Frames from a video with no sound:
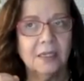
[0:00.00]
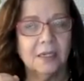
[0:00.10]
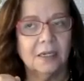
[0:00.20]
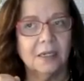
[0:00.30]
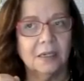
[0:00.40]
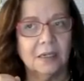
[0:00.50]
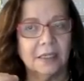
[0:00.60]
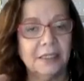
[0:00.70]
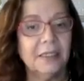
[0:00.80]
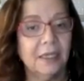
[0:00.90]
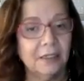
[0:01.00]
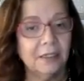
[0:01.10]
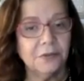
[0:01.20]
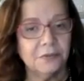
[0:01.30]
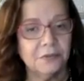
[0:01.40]
at Yale
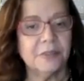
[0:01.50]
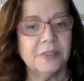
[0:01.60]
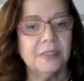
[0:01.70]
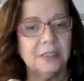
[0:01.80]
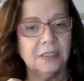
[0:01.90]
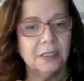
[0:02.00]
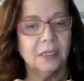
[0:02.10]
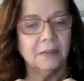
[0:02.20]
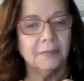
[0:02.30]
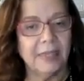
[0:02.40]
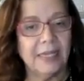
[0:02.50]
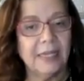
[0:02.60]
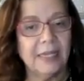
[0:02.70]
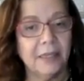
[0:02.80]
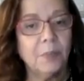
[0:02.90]
University,
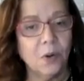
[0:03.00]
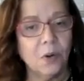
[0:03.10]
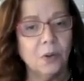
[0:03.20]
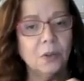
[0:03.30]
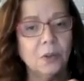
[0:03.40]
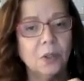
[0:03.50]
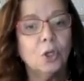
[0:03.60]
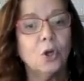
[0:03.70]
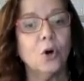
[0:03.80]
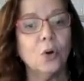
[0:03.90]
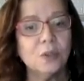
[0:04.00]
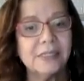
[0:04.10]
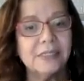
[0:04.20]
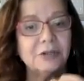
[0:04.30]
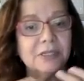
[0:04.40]
L.A. Paul,
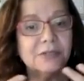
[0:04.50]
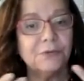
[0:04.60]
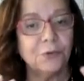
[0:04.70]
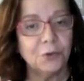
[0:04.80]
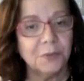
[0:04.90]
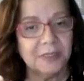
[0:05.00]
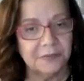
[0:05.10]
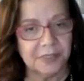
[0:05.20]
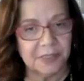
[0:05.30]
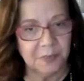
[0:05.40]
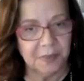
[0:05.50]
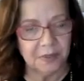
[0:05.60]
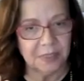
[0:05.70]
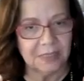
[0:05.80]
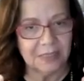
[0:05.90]
calls transformative
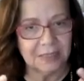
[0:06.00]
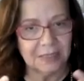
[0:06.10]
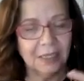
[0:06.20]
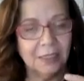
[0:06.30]
experiences